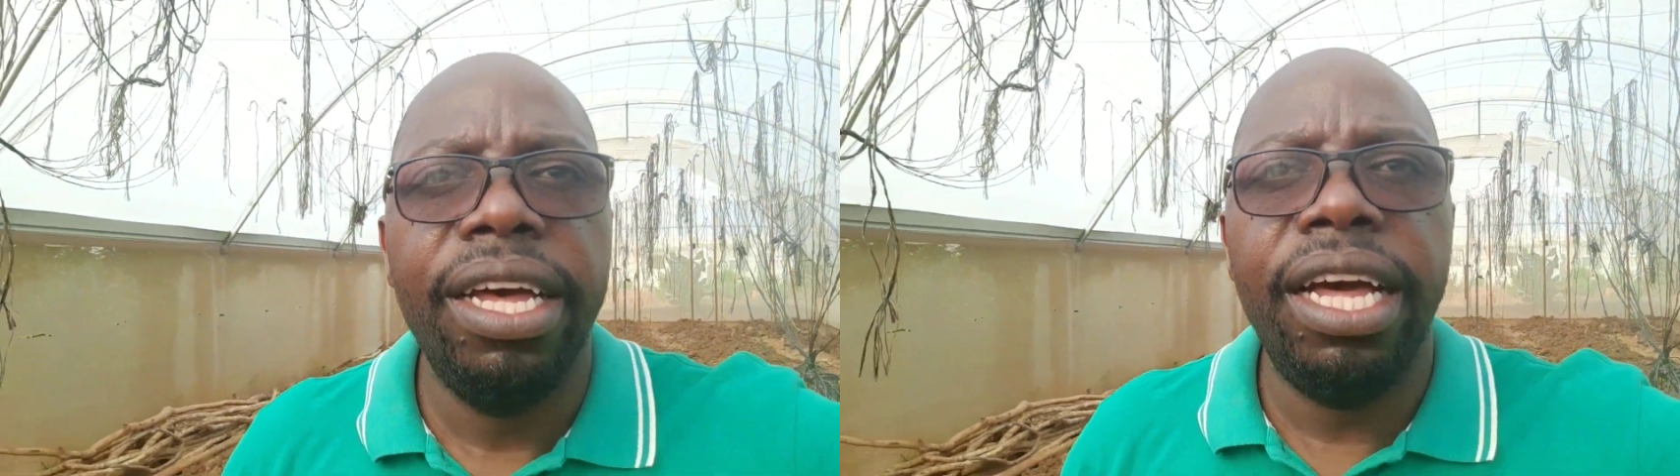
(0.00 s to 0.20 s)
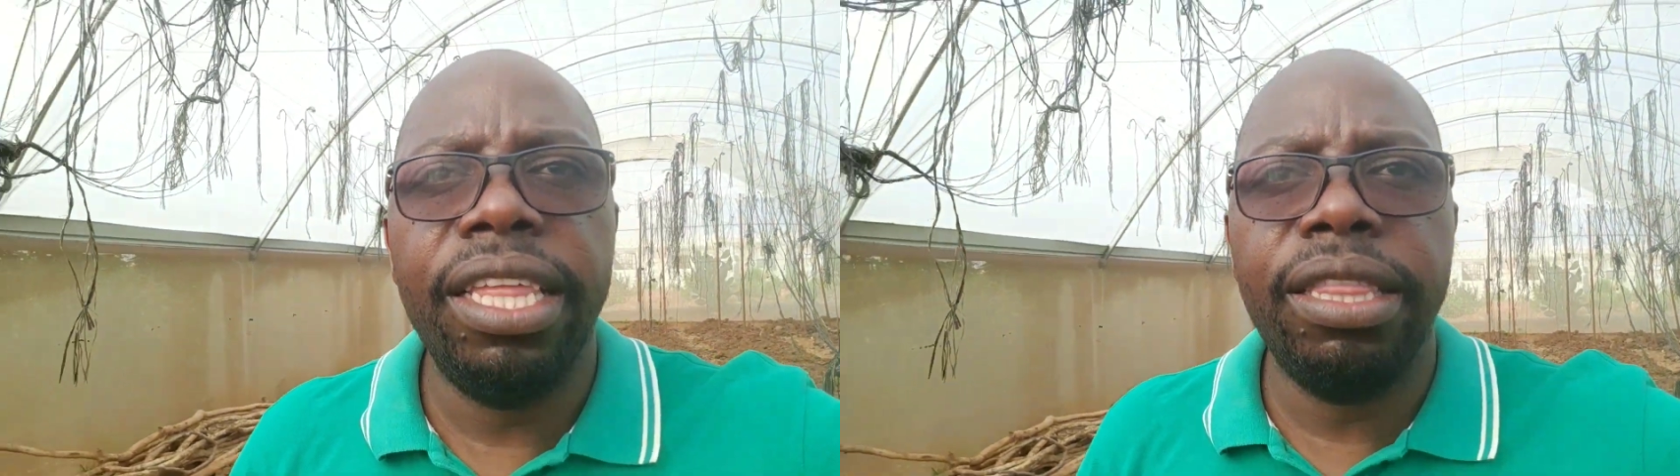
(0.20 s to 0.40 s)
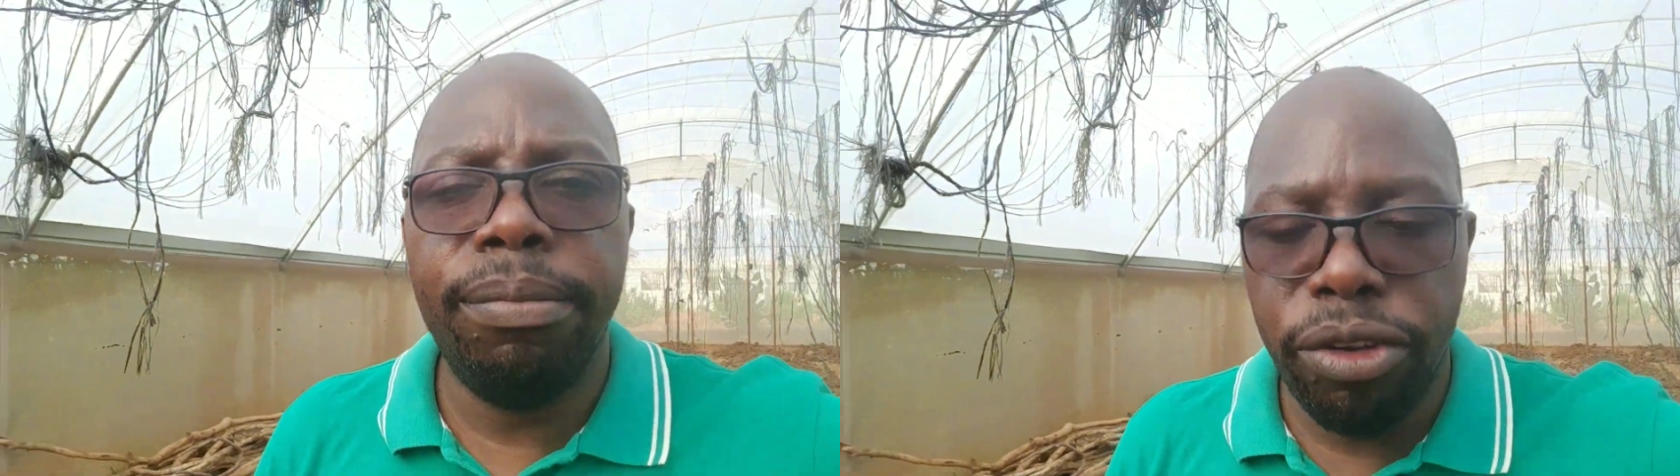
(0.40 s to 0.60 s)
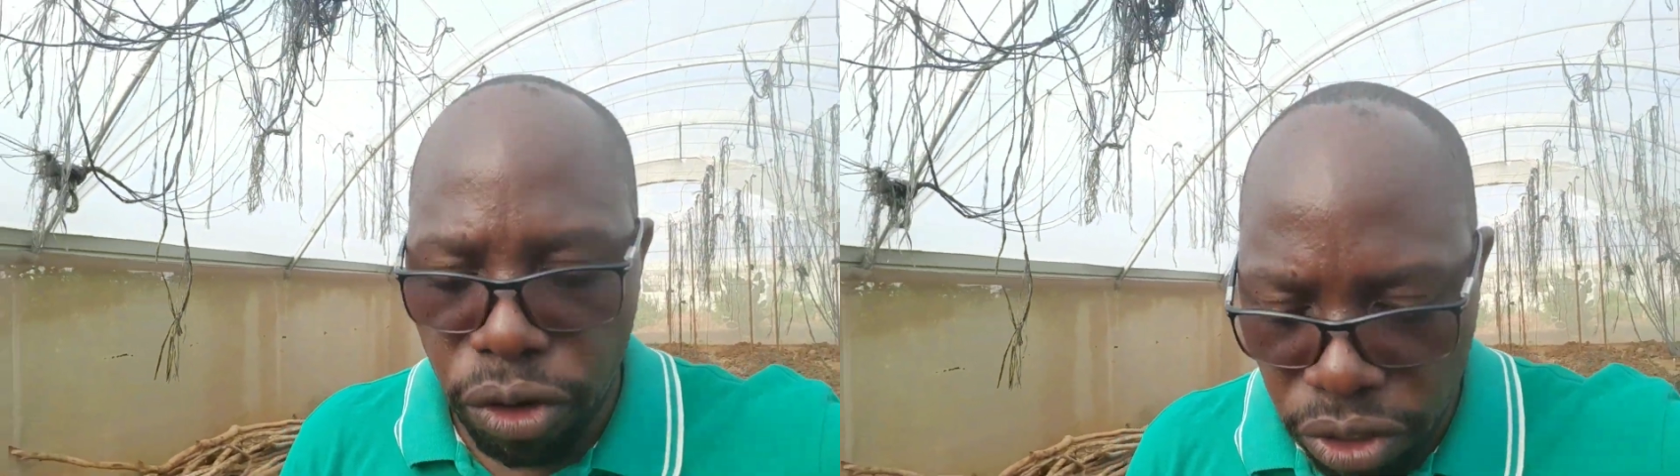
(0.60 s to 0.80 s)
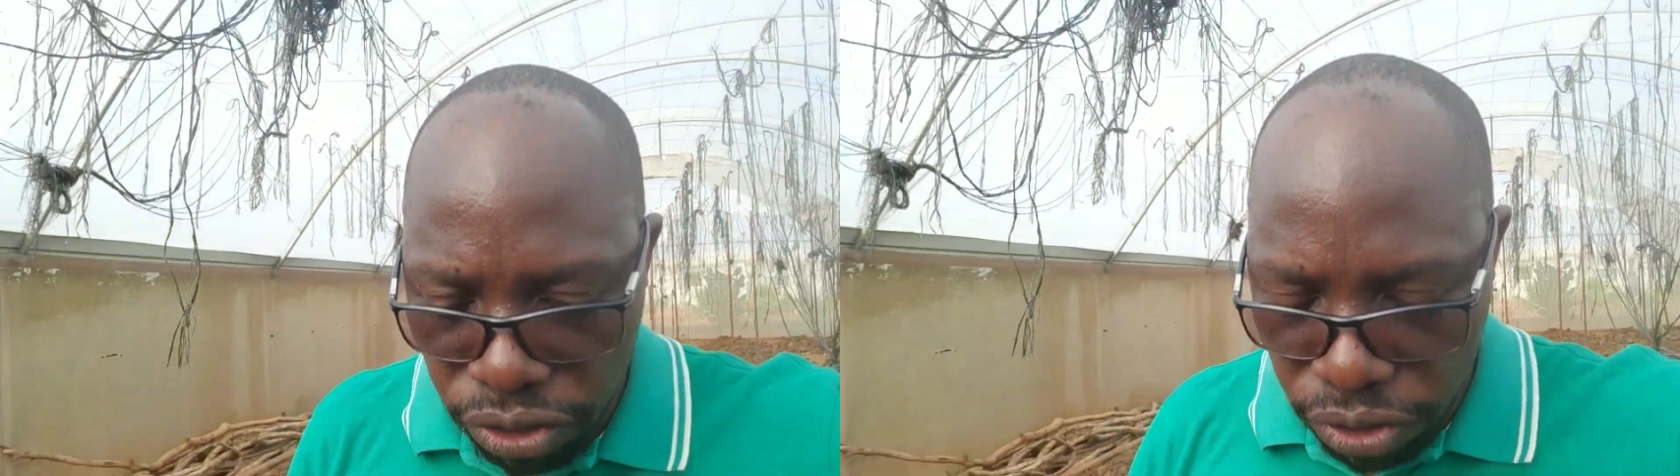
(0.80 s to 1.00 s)
I think the
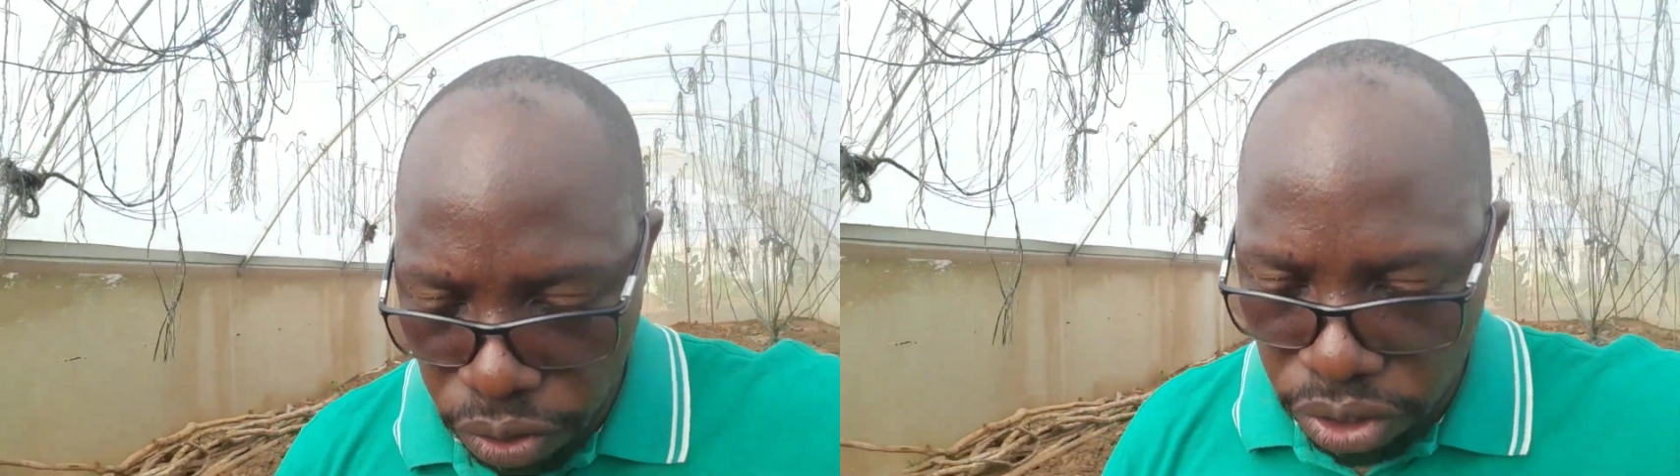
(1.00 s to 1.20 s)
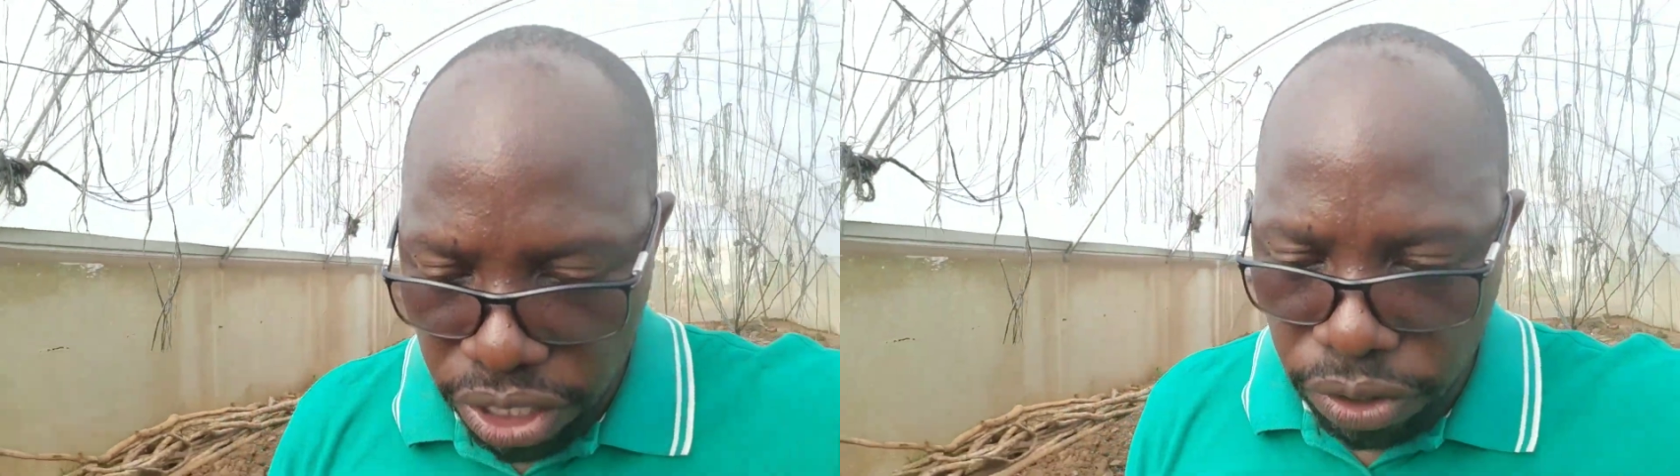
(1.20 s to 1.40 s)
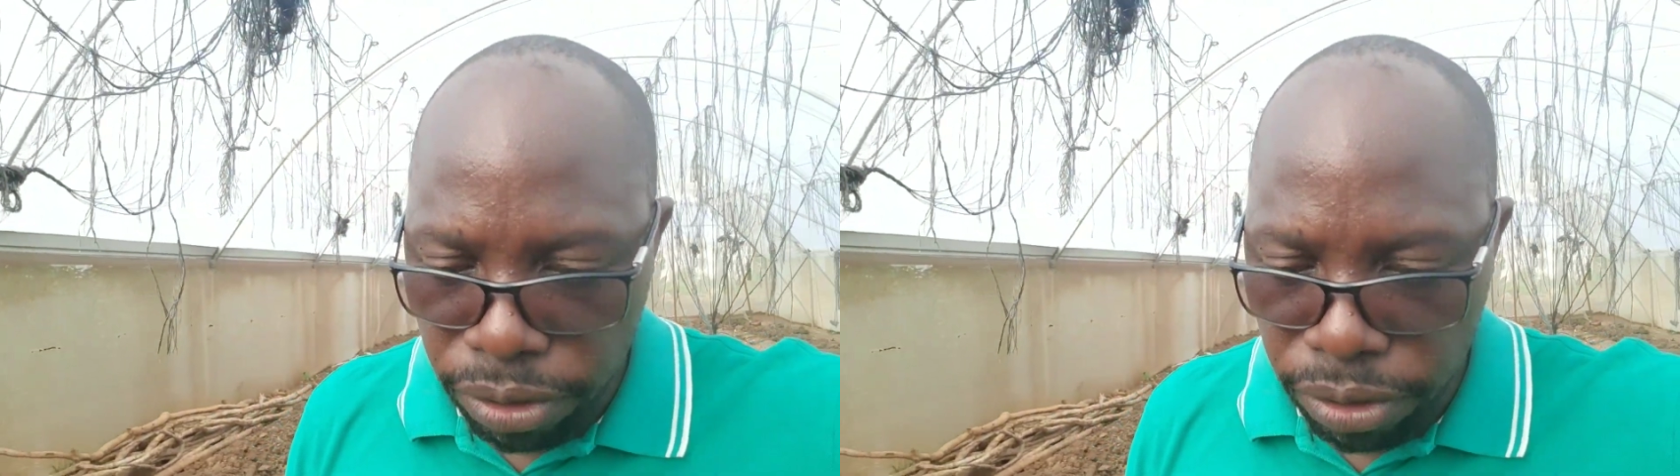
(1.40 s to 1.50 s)
meteorological, you know,